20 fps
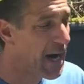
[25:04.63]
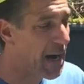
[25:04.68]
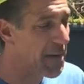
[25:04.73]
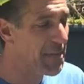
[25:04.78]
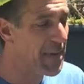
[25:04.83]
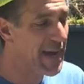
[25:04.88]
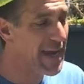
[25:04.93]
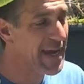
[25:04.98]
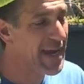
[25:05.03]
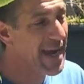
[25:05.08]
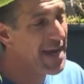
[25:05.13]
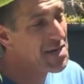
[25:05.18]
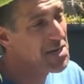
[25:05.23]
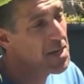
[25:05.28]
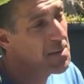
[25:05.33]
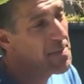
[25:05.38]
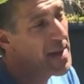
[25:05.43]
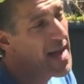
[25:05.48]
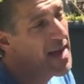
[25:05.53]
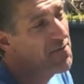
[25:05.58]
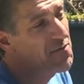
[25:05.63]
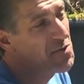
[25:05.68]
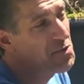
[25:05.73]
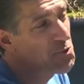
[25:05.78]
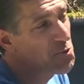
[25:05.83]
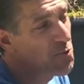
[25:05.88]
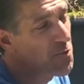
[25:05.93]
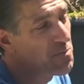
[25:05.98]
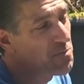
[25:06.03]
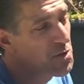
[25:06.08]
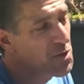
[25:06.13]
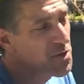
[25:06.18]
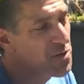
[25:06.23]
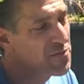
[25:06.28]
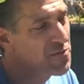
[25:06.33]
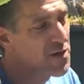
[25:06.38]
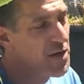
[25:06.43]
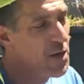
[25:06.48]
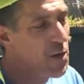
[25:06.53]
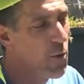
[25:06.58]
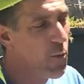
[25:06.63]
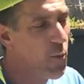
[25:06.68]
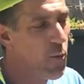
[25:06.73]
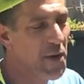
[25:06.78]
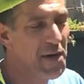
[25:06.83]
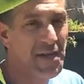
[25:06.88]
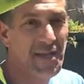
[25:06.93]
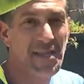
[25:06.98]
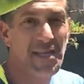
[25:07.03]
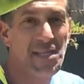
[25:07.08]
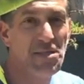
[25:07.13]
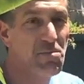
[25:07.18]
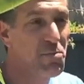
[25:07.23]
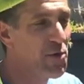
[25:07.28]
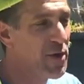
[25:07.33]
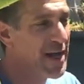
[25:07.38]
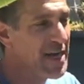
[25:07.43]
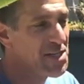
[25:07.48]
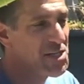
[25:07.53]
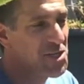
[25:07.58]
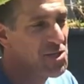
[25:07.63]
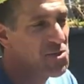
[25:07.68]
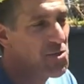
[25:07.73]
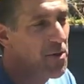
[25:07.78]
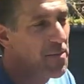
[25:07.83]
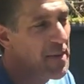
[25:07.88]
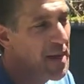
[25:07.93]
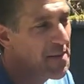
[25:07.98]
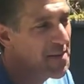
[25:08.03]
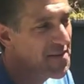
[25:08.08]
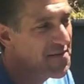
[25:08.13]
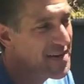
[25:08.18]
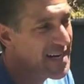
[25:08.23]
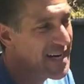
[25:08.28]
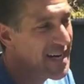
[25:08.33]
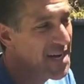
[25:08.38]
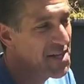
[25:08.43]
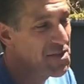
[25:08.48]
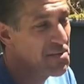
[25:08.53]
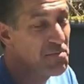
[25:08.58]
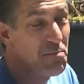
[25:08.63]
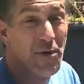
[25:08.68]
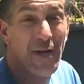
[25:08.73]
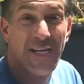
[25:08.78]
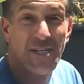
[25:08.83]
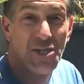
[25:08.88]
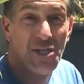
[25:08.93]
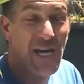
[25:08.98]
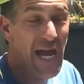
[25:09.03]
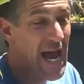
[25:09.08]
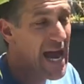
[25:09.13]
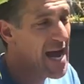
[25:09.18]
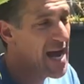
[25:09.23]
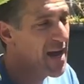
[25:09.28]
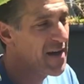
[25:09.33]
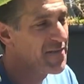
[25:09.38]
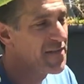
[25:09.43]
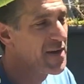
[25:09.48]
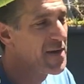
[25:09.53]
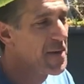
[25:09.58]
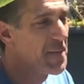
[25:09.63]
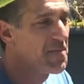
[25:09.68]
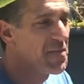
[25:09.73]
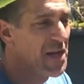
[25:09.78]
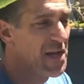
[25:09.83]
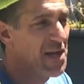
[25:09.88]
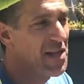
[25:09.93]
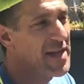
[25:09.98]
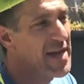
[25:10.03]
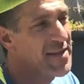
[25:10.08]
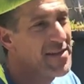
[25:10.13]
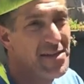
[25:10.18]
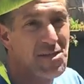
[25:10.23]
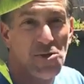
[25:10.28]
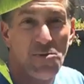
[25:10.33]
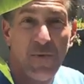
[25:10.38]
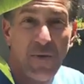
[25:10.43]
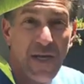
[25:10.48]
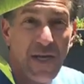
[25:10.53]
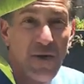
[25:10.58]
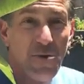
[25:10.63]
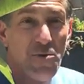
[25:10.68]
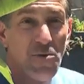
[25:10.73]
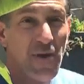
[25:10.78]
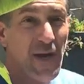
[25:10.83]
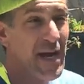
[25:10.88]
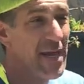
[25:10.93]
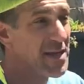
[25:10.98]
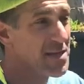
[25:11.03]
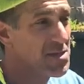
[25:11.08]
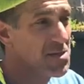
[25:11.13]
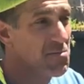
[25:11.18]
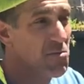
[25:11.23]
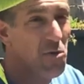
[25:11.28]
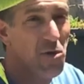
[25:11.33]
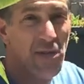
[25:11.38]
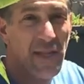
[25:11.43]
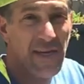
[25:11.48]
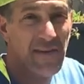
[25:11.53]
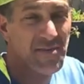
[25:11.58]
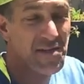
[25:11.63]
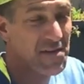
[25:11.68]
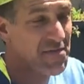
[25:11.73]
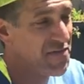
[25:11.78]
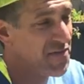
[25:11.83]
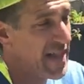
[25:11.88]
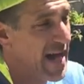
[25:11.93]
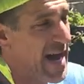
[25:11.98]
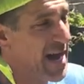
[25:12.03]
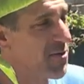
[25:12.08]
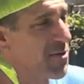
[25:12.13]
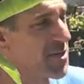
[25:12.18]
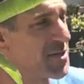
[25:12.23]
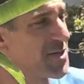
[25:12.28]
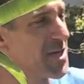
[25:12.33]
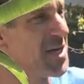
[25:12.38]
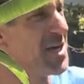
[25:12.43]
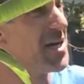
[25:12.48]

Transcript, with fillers: I may end up having to remove one of these branches or maybe even cut the branch in half and allow that to recreate some more leaves and flowers.